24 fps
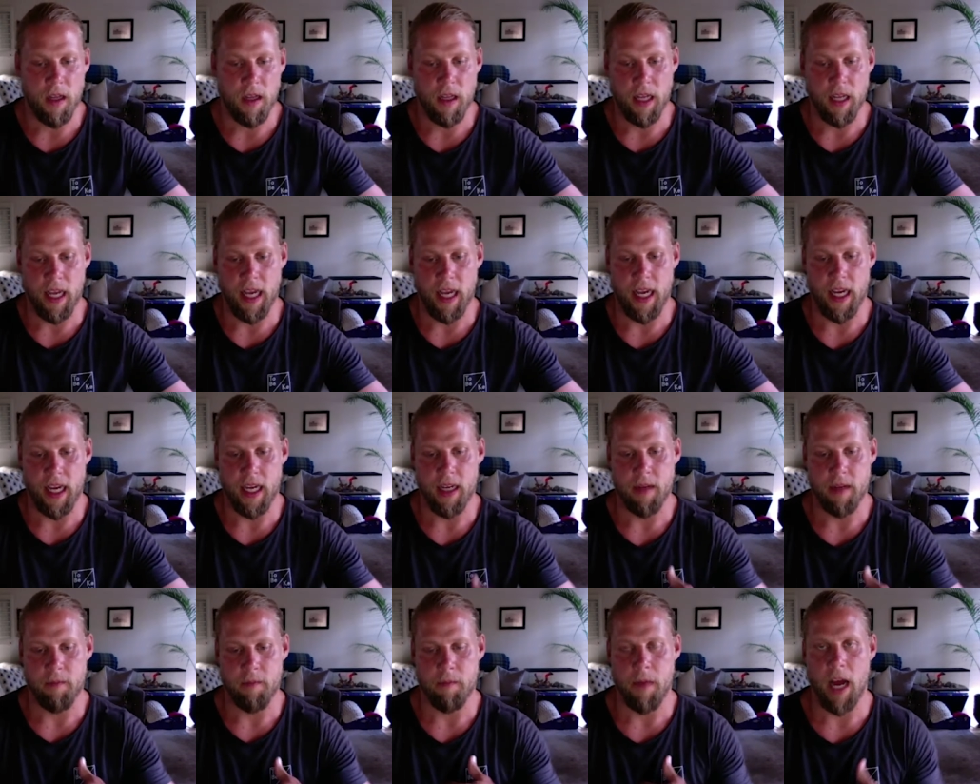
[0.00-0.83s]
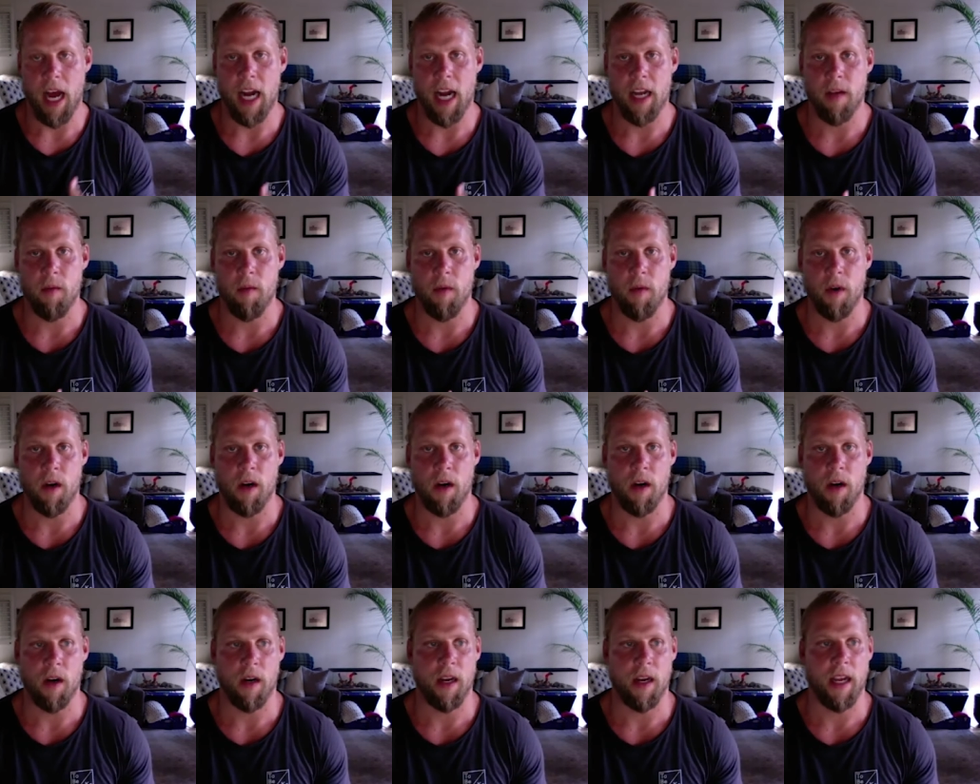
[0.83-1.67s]
like body
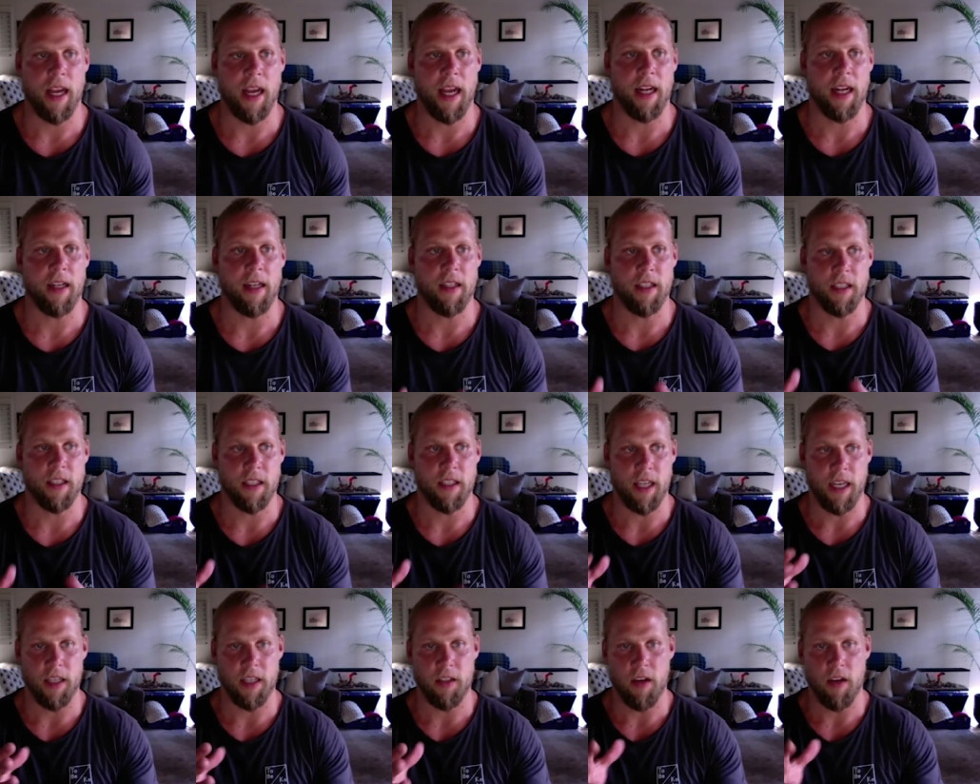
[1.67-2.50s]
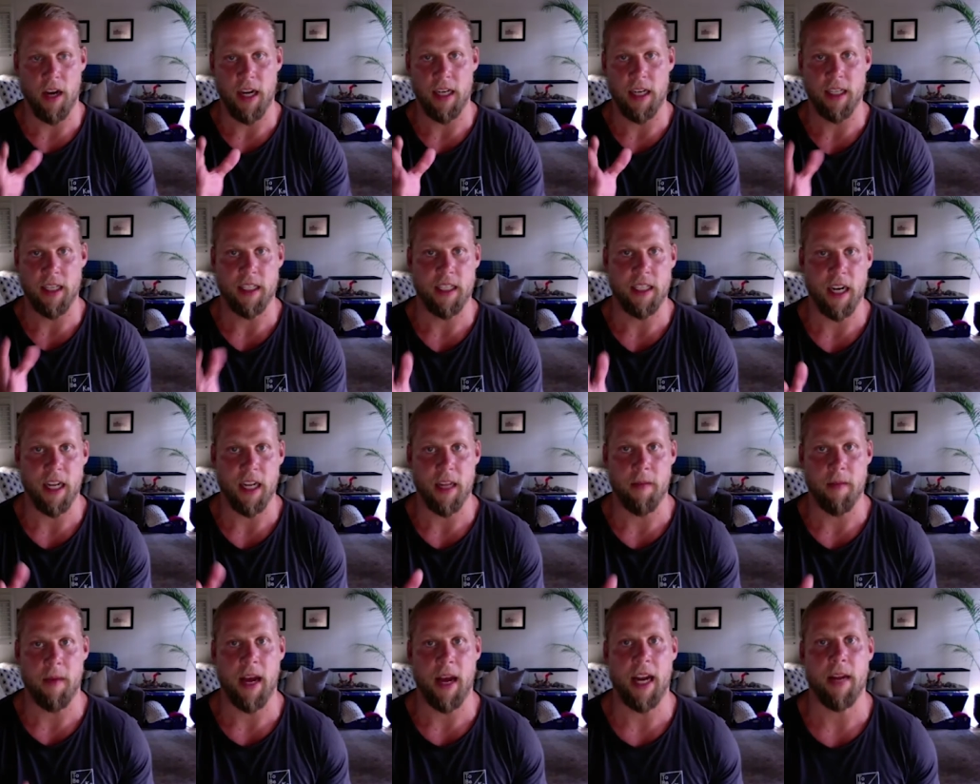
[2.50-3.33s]
work and just like trying to study
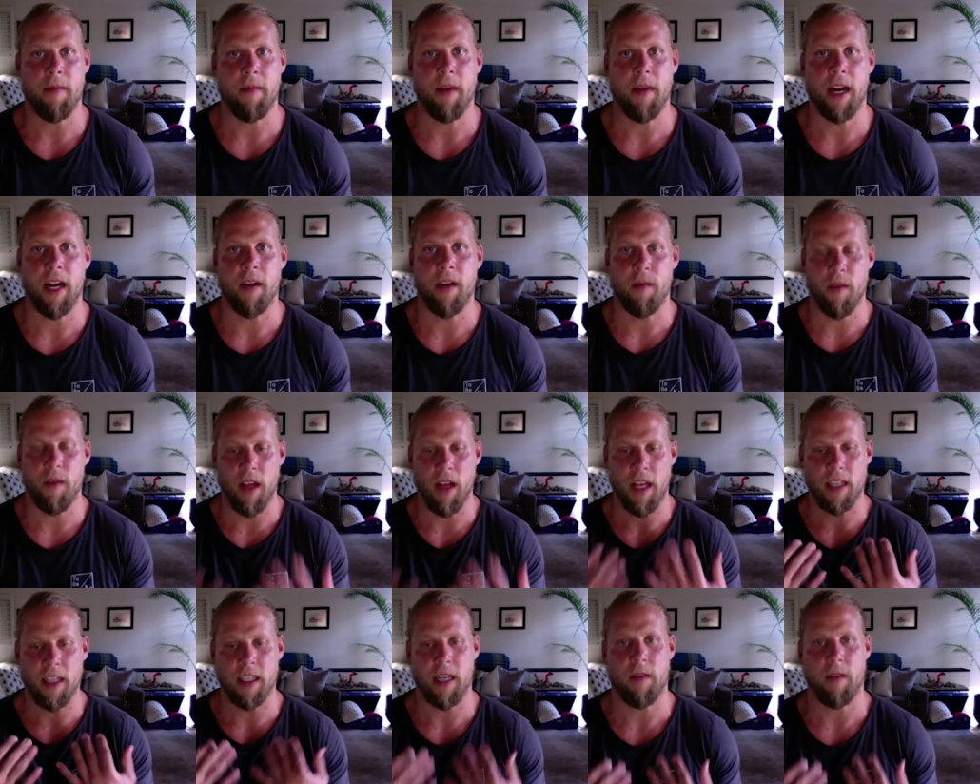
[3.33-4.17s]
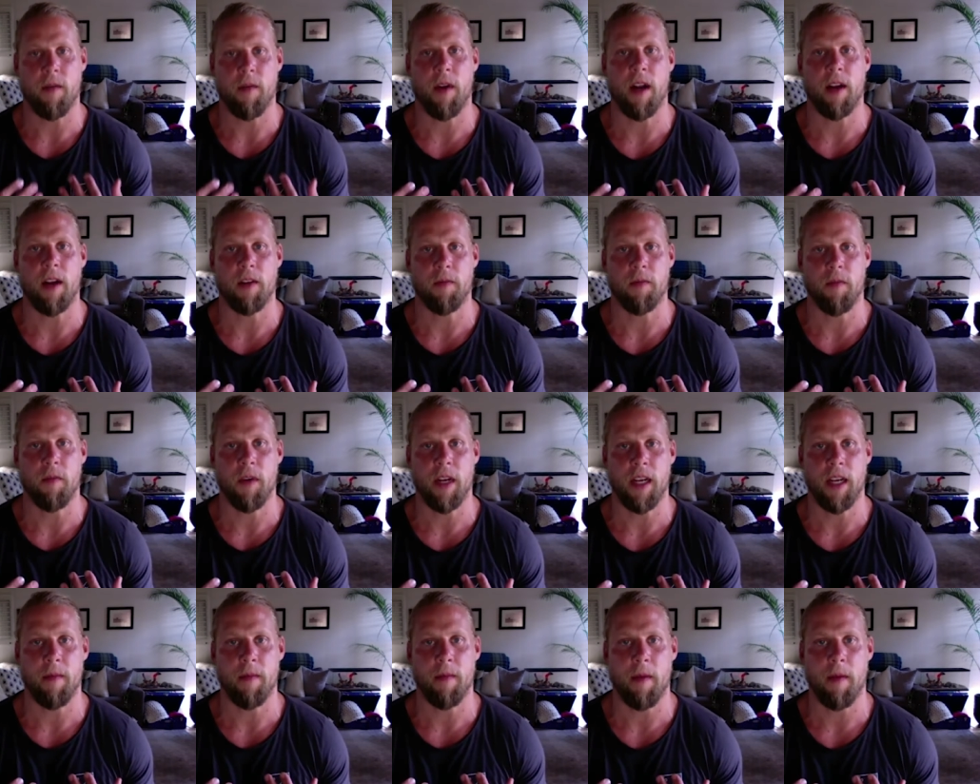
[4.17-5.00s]
the body but i didn't realize like what i was
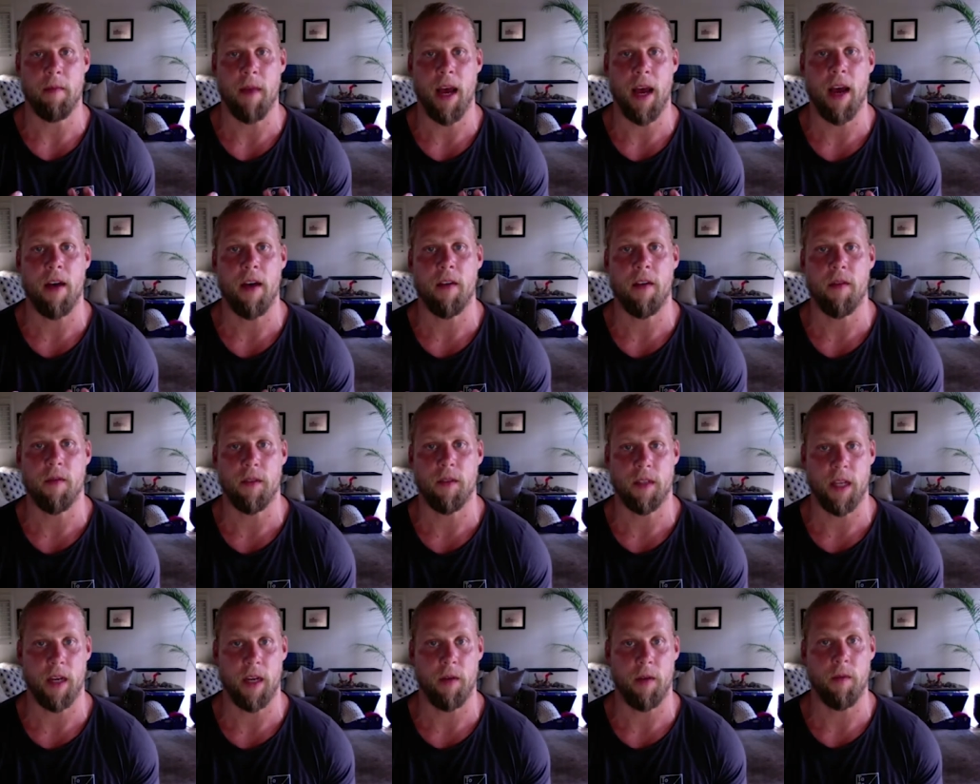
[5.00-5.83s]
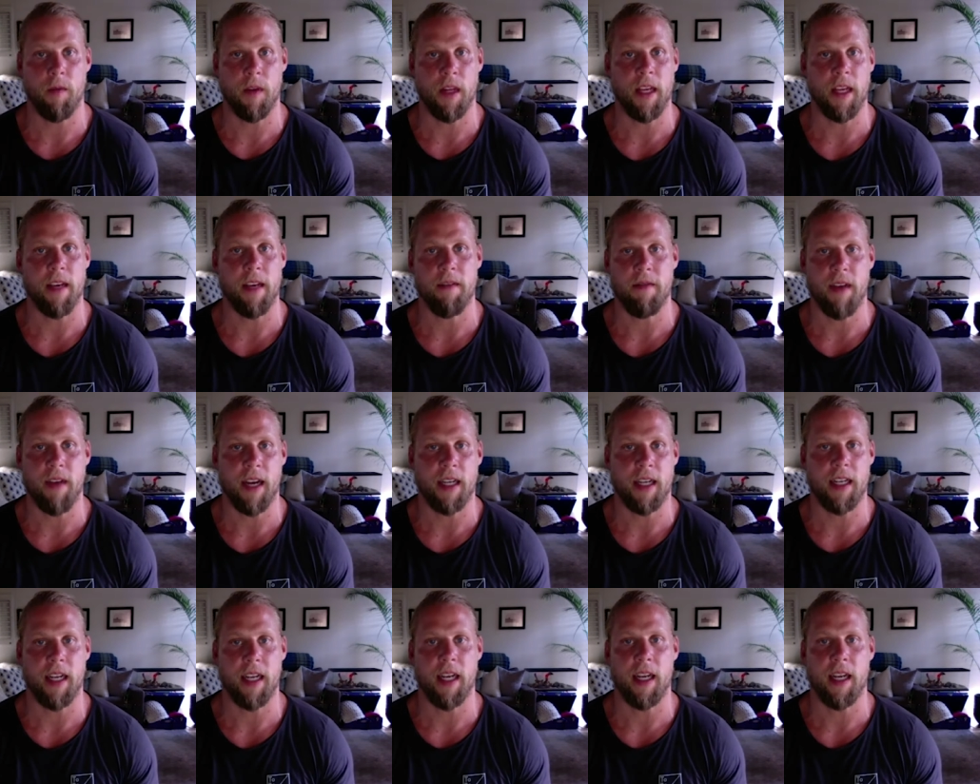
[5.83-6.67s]
putting in my mouth was like really
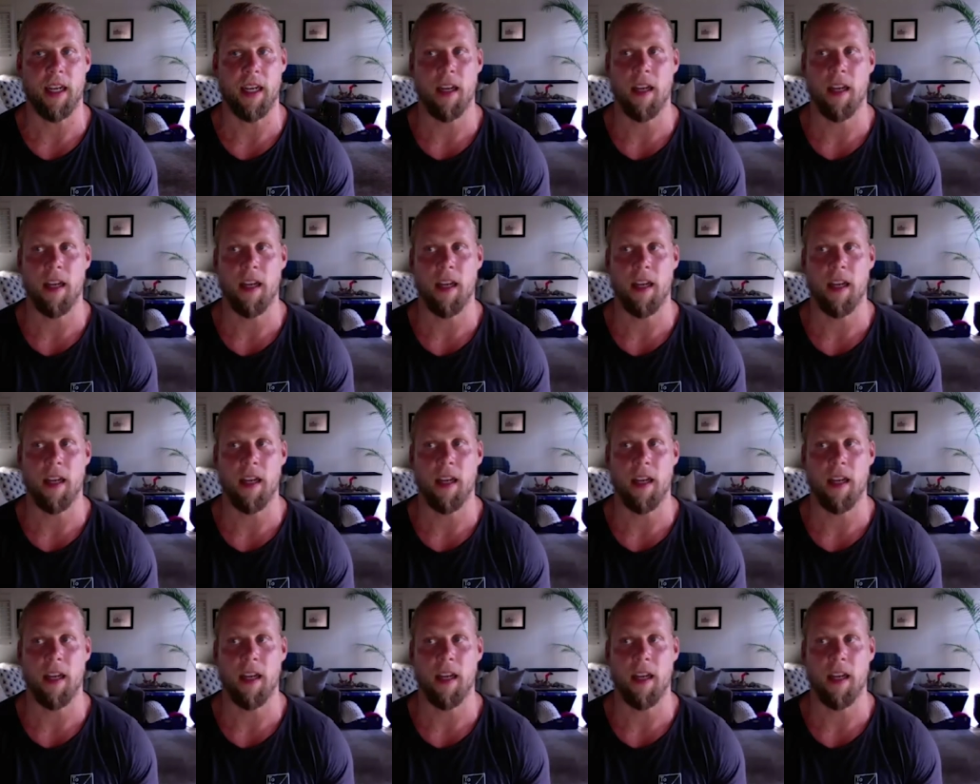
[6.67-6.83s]
affecting